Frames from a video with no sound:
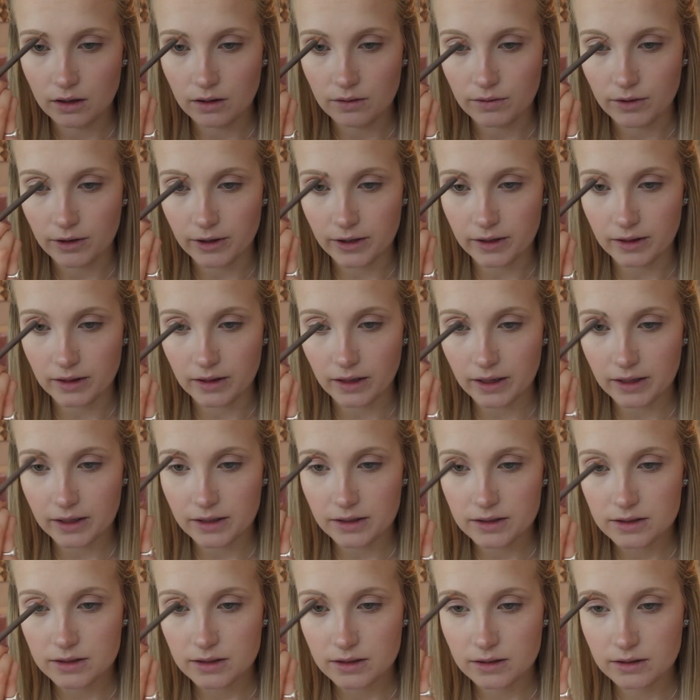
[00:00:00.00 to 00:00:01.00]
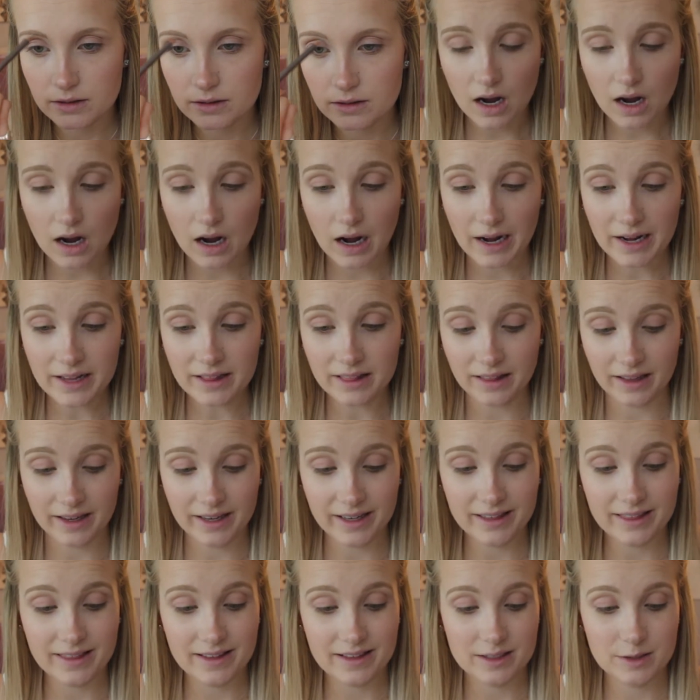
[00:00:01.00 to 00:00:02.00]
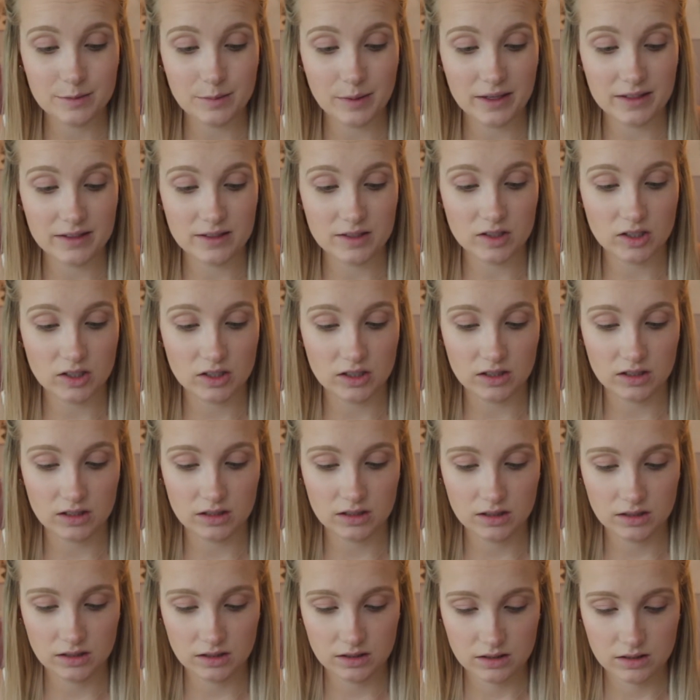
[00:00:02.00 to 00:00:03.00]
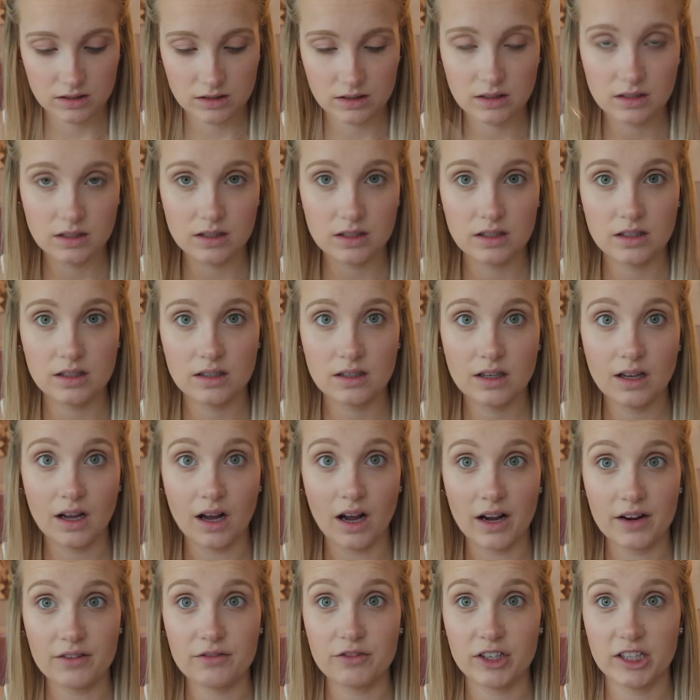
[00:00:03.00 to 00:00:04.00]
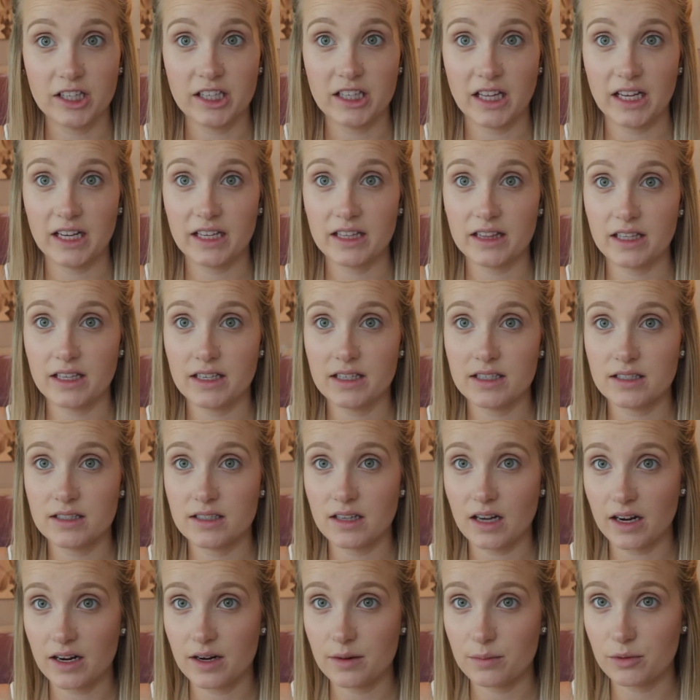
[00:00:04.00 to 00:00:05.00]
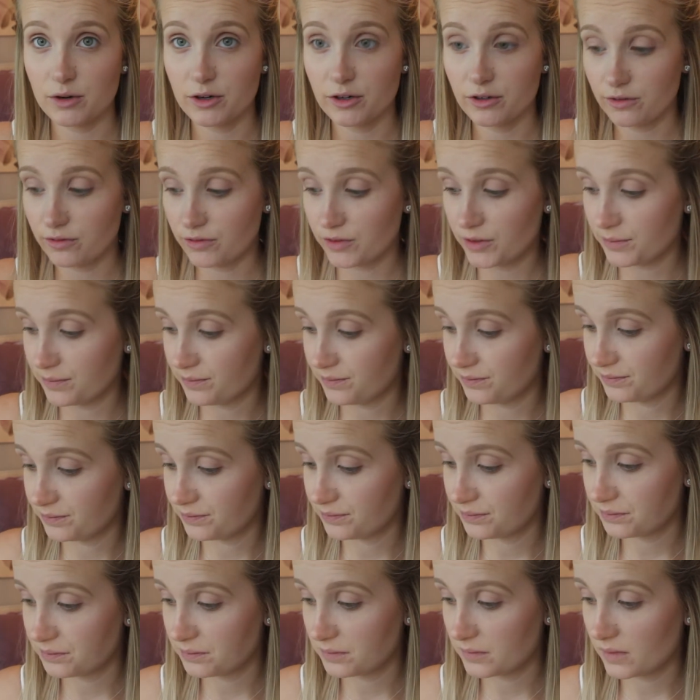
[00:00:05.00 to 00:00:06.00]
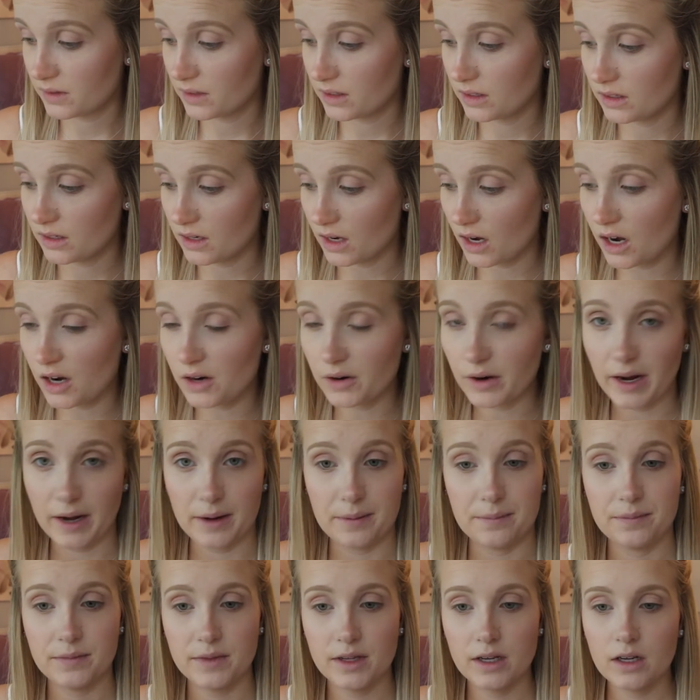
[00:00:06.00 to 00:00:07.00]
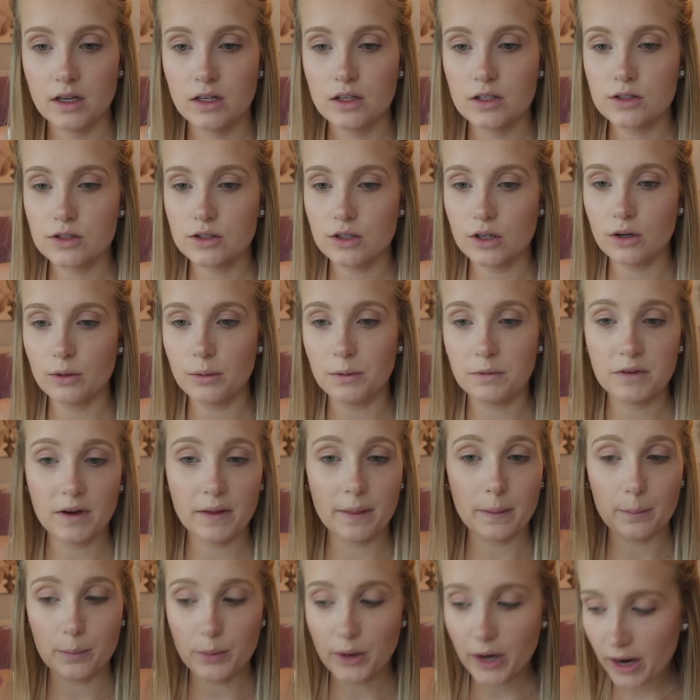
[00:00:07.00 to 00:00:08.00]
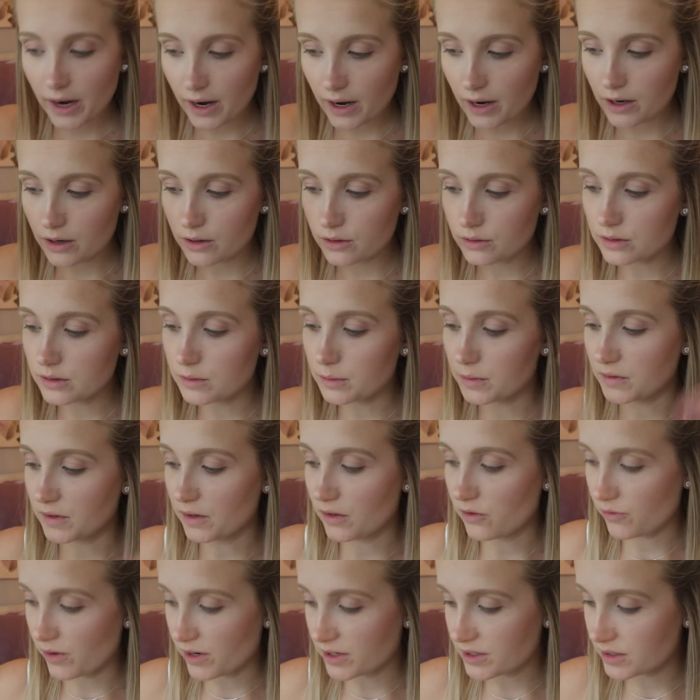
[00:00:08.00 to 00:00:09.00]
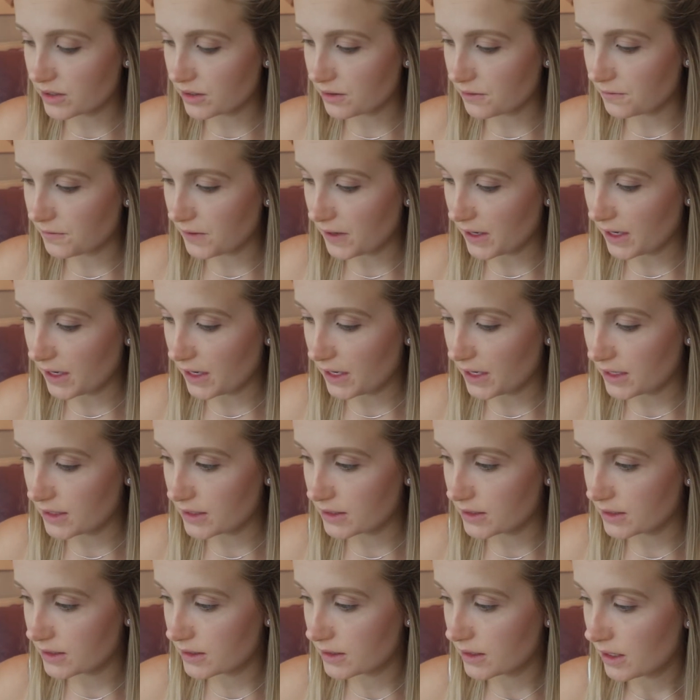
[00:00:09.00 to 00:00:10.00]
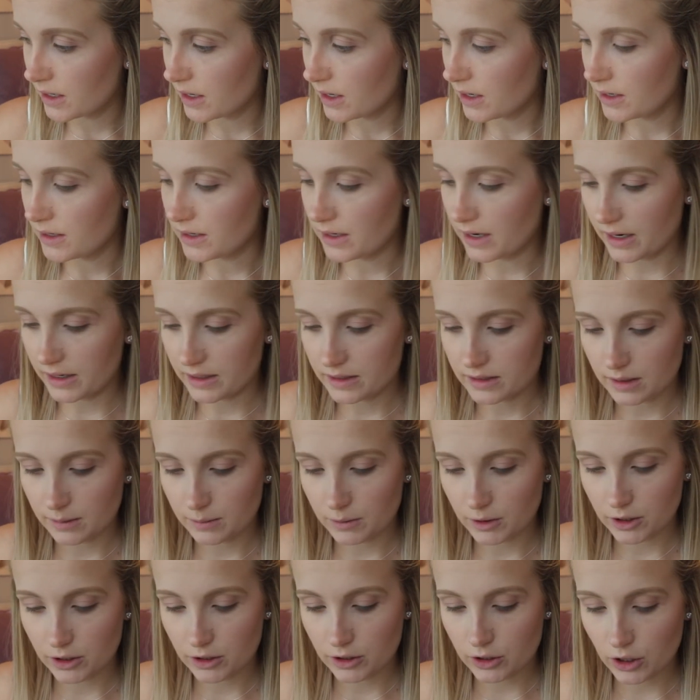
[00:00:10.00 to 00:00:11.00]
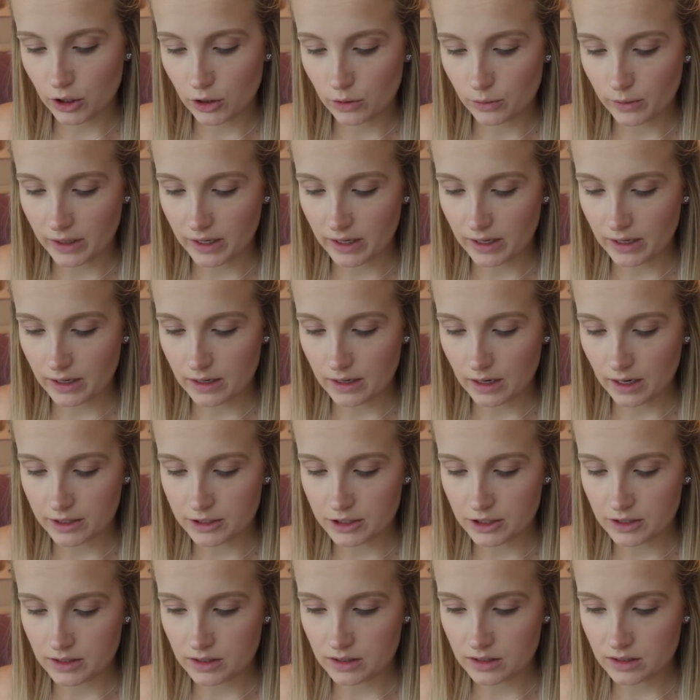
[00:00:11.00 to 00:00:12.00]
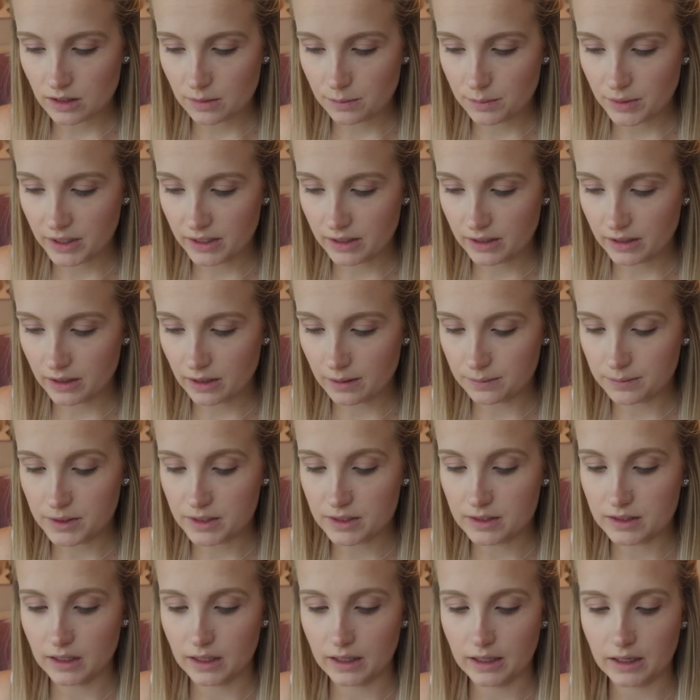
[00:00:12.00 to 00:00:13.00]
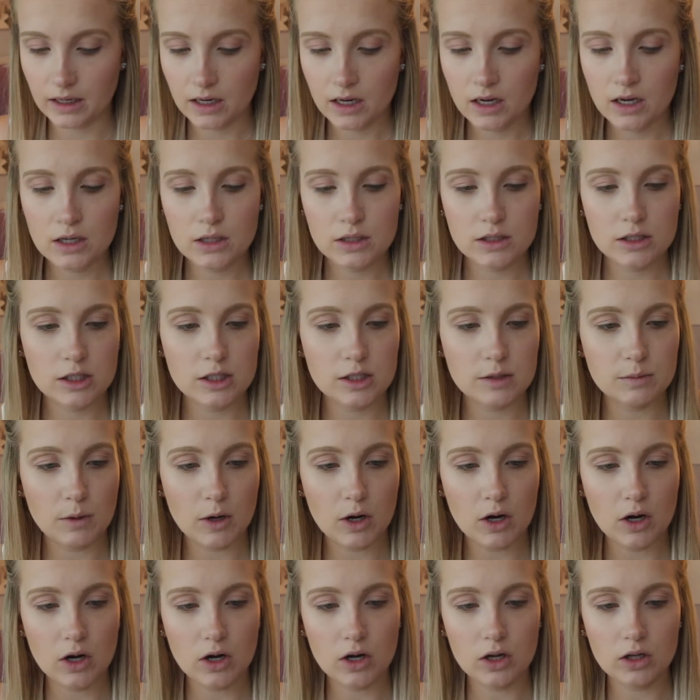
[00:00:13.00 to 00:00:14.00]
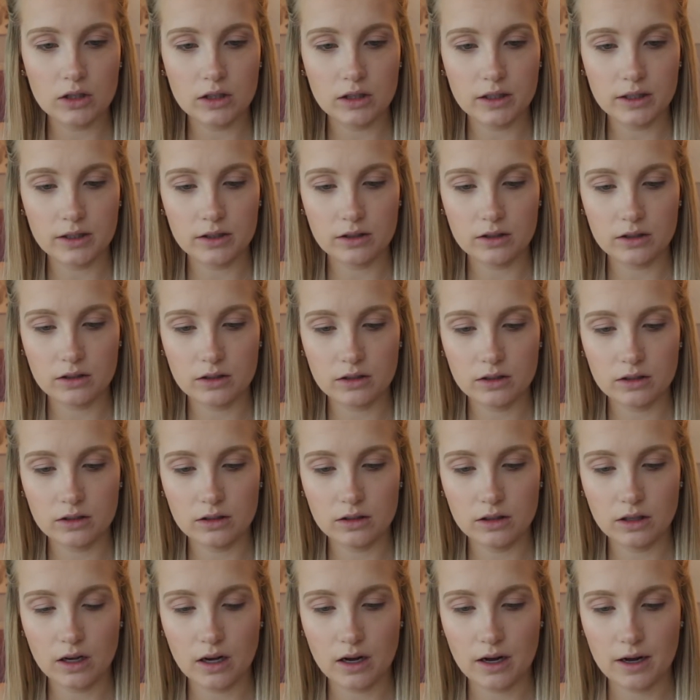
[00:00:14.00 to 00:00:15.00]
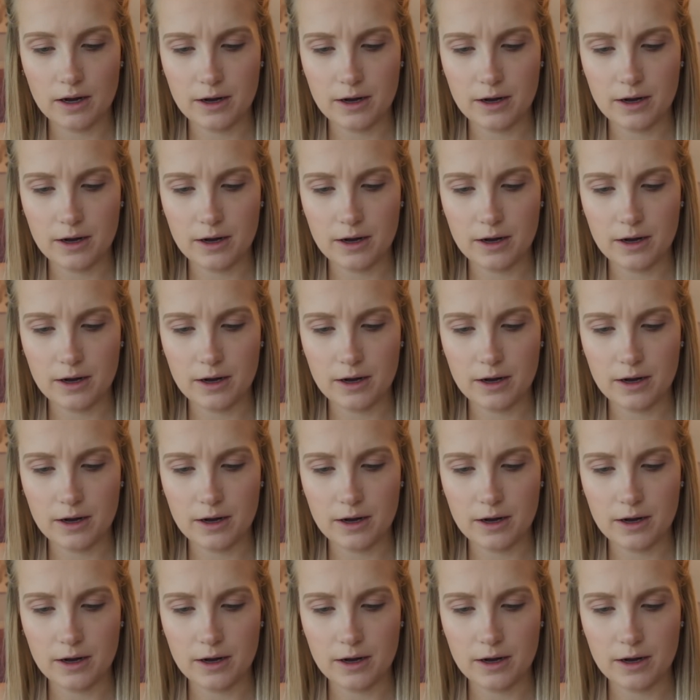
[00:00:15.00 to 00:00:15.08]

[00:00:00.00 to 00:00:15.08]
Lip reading: very light. I like this pencil. I really like this. I approve. Okay, so we've done the brows, we've done the rest of the face. Next I'm gonna go in, I just ended up picking up this like small little